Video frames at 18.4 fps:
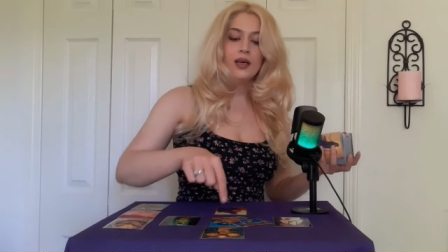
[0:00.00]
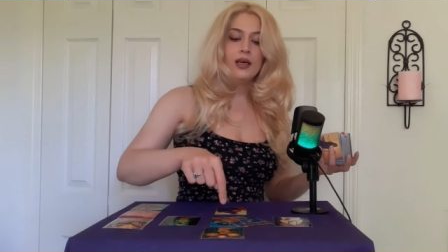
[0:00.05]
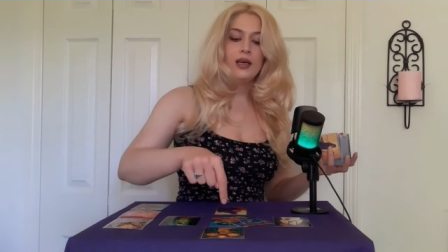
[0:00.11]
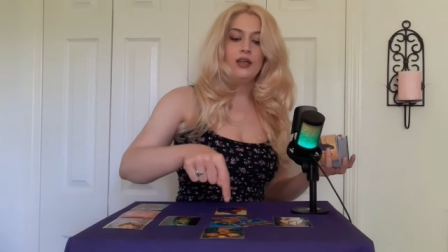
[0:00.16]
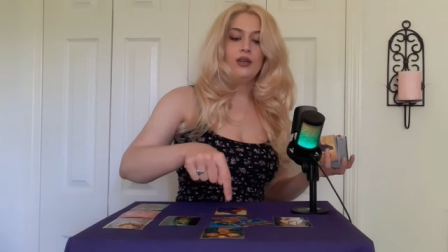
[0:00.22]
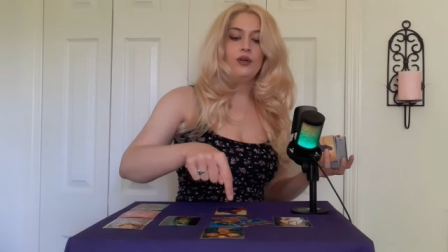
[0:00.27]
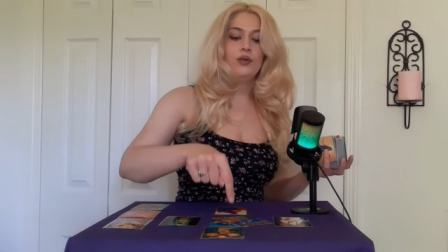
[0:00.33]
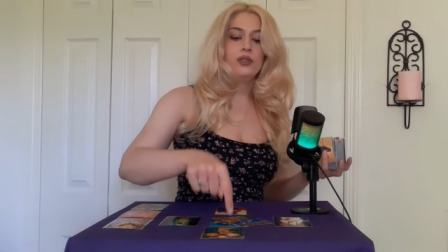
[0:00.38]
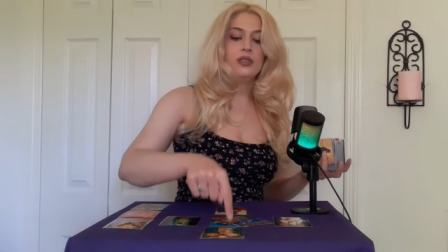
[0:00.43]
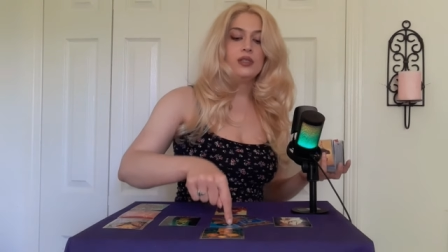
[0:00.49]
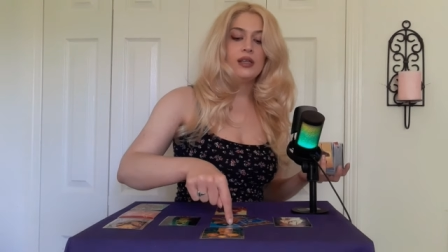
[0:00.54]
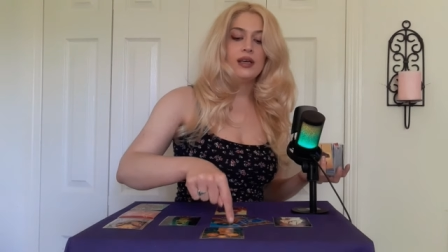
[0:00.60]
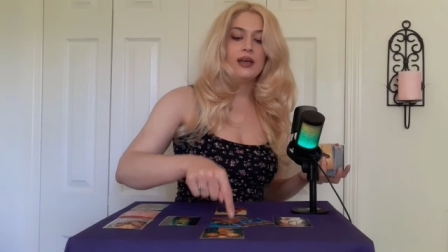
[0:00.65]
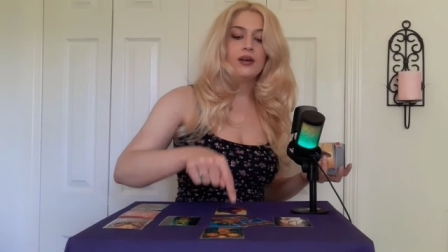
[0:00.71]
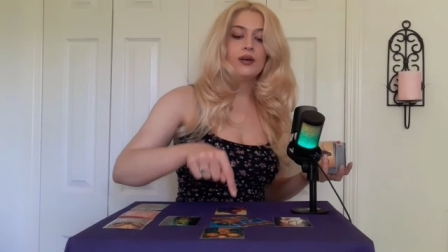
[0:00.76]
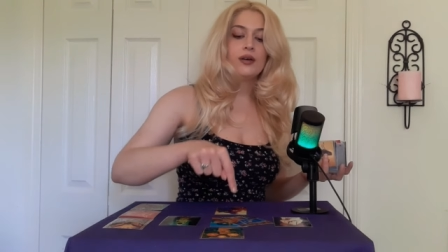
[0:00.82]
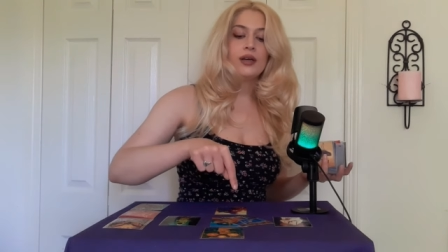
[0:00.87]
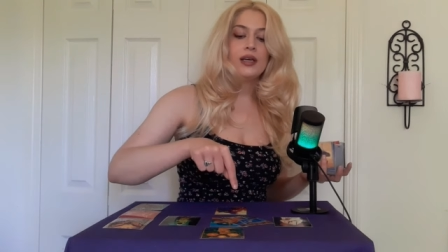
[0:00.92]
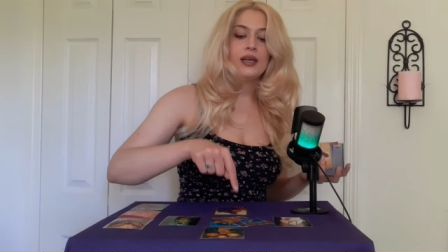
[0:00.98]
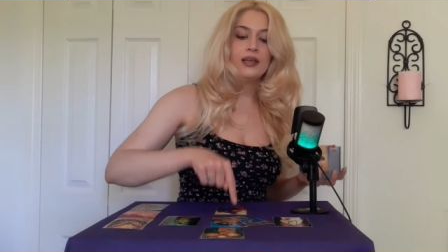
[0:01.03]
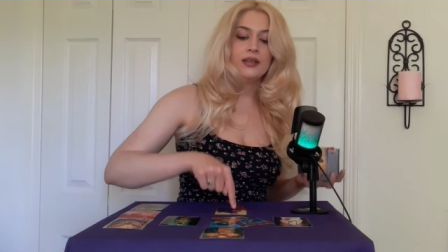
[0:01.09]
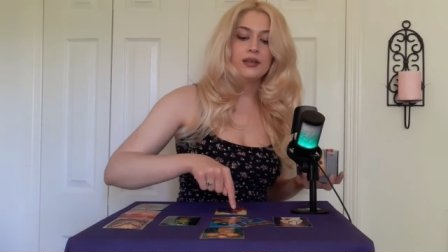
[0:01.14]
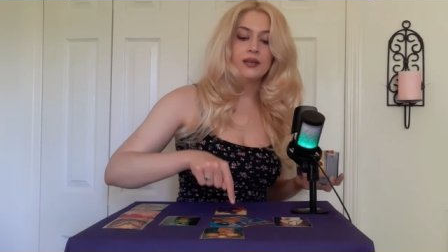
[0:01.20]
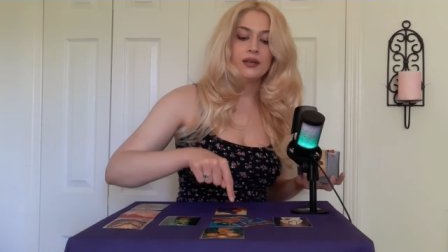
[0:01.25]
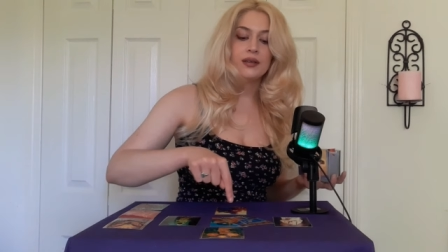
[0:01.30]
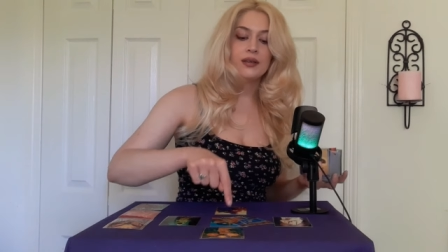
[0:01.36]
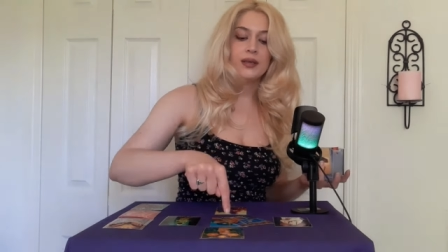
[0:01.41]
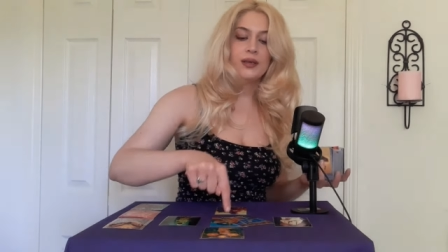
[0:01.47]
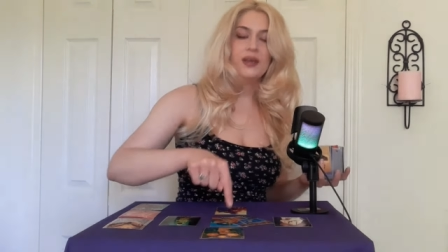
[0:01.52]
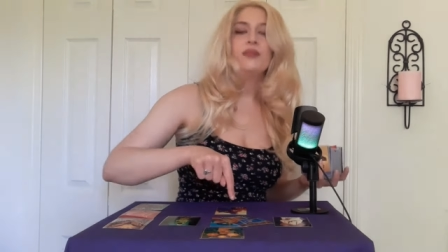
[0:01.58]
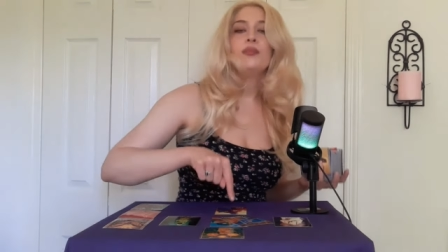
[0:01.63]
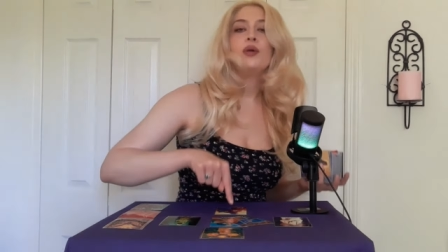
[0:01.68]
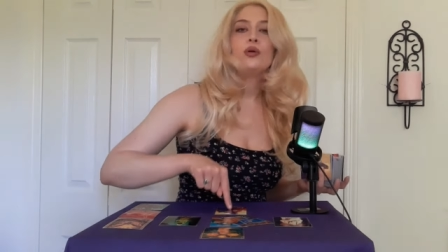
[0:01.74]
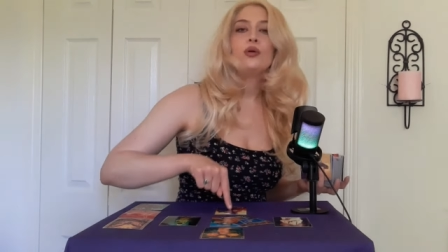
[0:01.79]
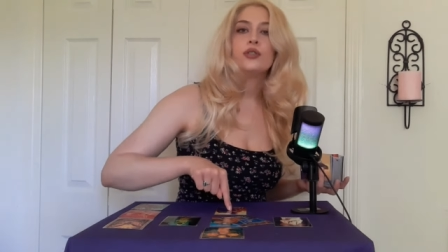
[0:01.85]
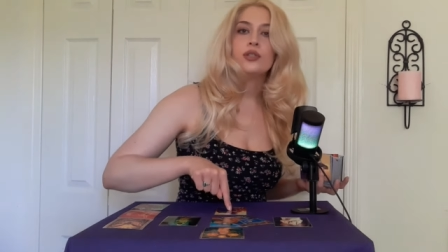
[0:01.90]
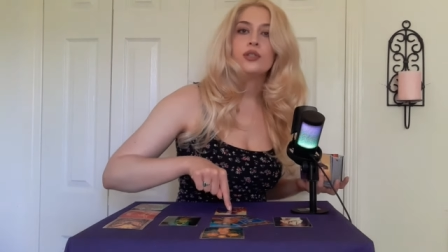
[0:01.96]
You know, it's their hidden
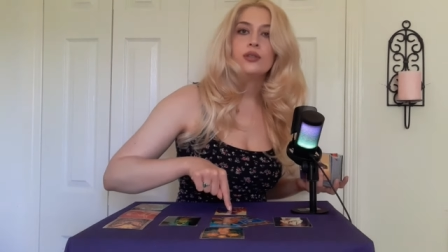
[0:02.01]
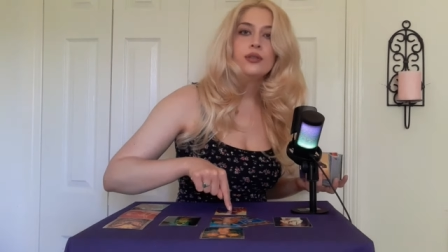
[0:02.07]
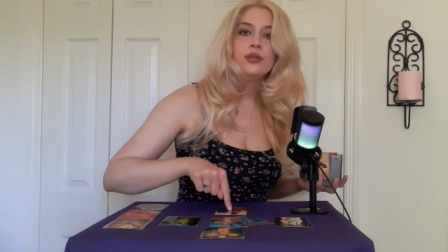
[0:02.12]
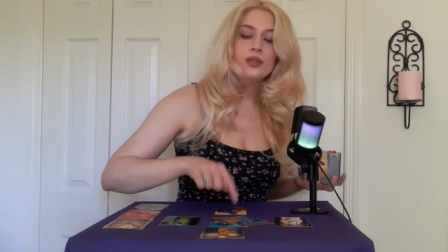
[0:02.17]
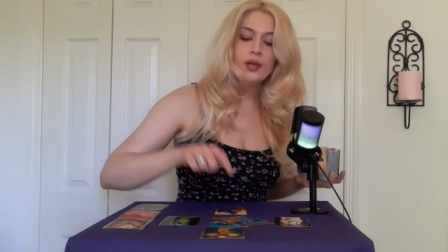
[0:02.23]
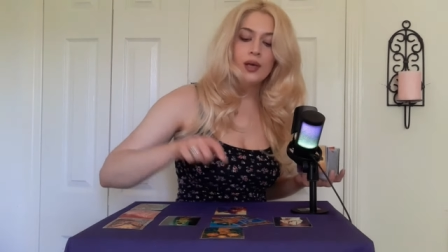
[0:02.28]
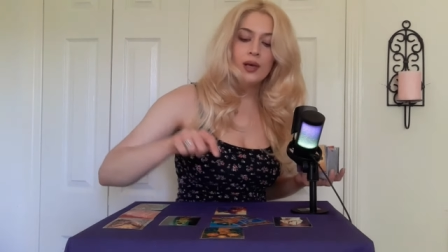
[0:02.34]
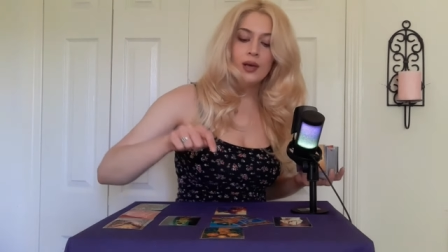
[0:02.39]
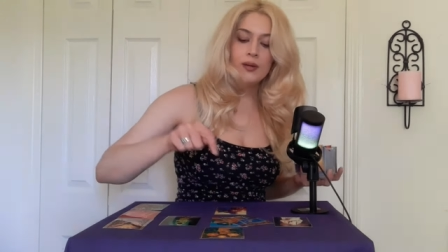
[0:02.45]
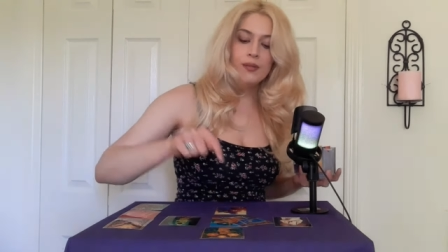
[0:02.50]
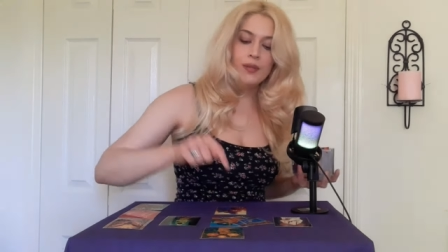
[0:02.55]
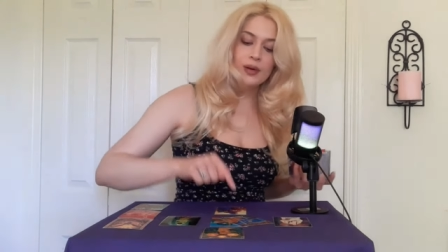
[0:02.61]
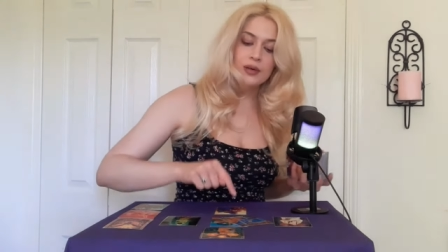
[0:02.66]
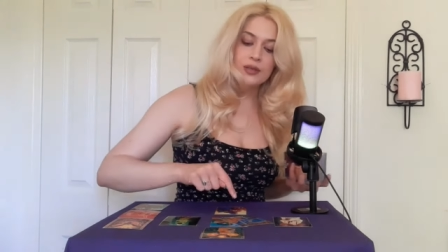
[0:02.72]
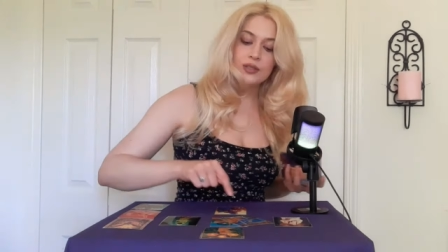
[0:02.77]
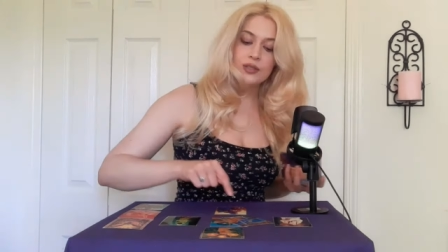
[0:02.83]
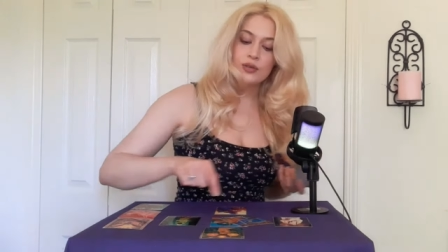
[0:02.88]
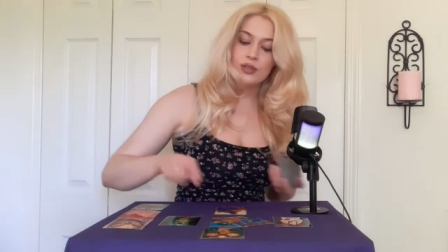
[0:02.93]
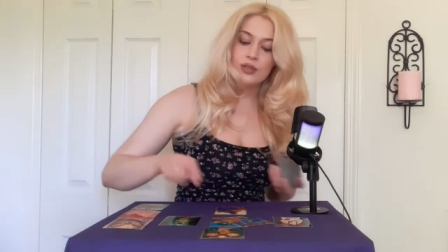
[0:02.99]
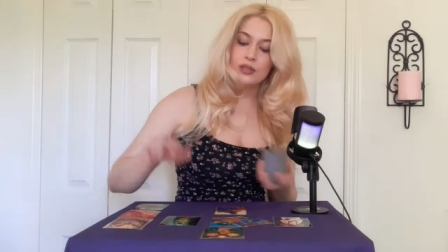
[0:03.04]
emotions, but also this